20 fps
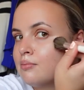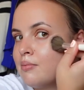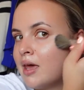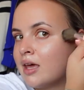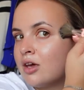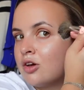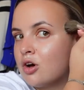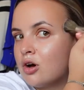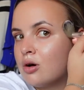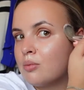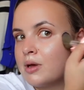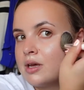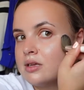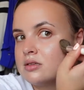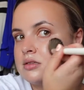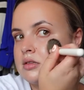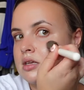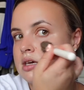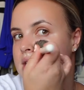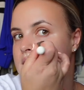makeup
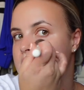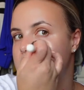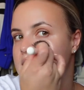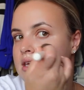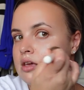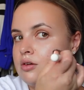is the key.